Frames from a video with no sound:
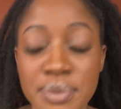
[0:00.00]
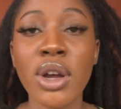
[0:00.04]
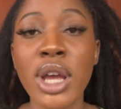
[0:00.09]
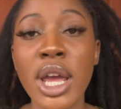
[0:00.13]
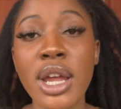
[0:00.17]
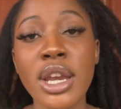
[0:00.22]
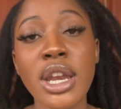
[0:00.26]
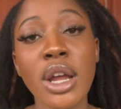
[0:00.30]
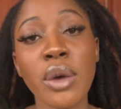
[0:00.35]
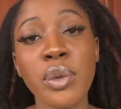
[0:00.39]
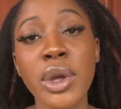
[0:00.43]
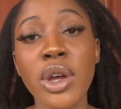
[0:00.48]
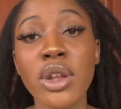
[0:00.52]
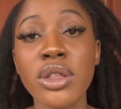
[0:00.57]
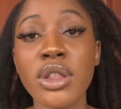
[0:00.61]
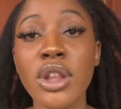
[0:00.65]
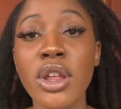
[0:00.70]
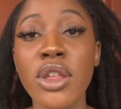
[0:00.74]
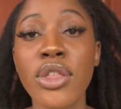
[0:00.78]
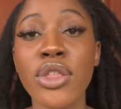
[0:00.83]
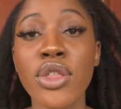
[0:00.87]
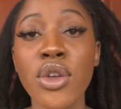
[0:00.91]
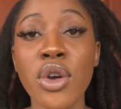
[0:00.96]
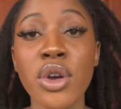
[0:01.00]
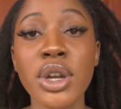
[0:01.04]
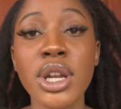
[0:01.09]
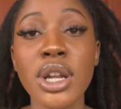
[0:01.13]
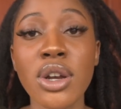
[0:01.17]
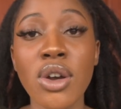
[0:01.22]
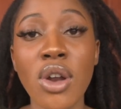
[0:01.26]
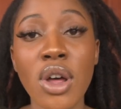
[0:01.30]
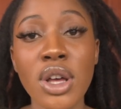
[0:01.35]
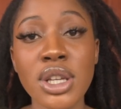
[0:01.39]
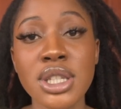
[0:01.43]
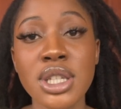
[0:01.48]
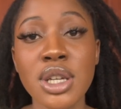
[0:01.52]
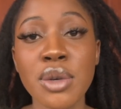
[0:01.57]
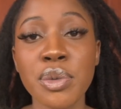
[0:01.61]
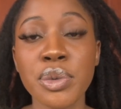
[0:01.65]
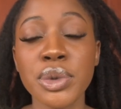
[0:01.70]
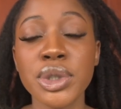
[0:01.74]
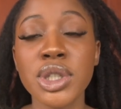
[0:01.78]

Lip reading: Okay, now we're on the third and last tip,